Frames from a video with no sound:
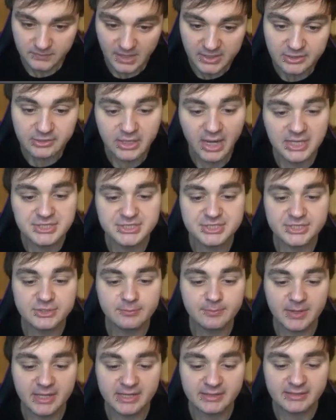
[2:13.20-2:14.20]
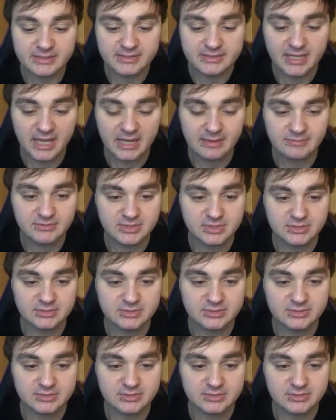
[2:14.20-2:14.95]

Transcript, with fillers: Are you guys still playing this game? Do you,